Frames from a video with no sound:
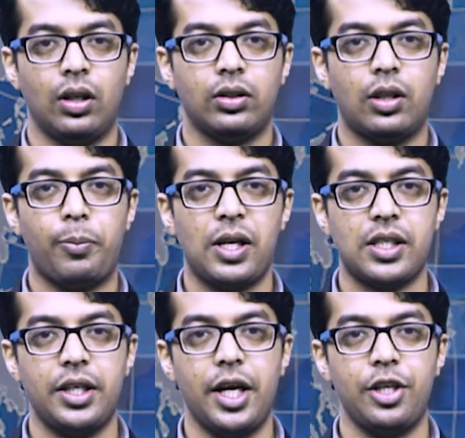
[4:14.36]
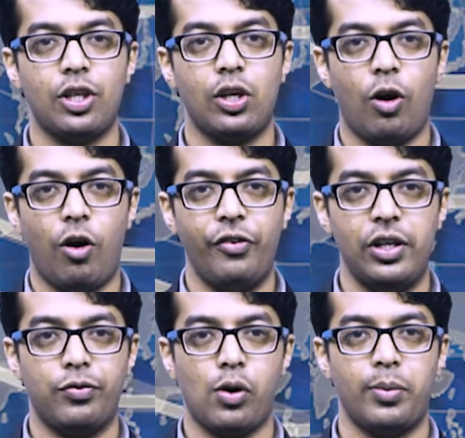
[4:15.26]
The presentation of
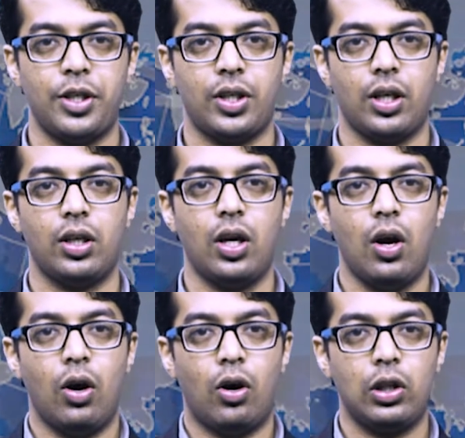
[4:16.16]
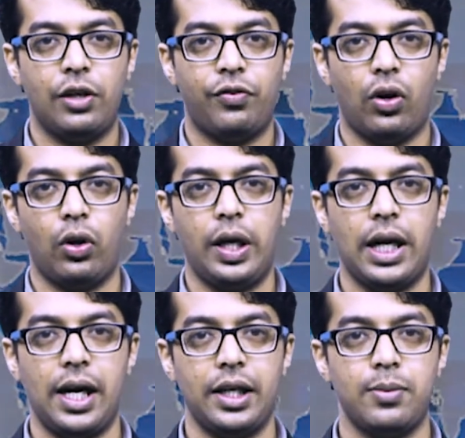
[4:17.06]
information on the following
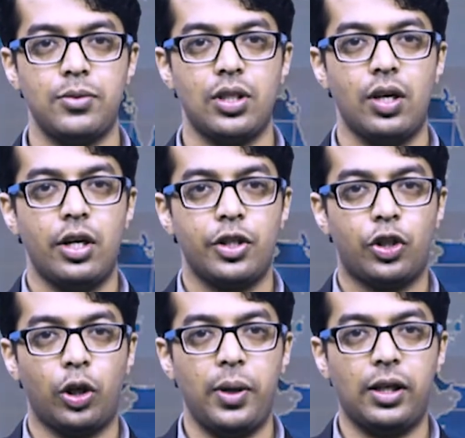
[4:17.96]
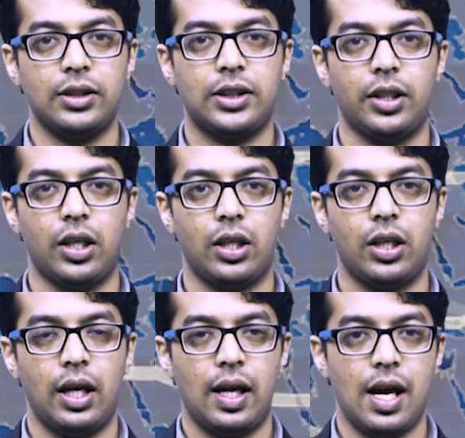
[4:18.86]
items should be
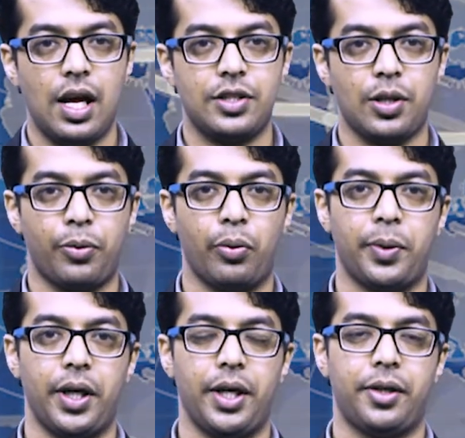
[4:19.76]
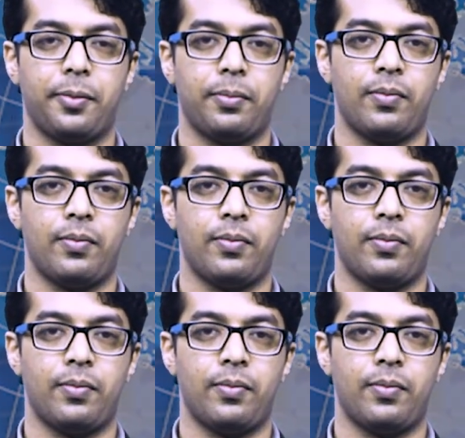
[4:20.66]
considered as appropriate: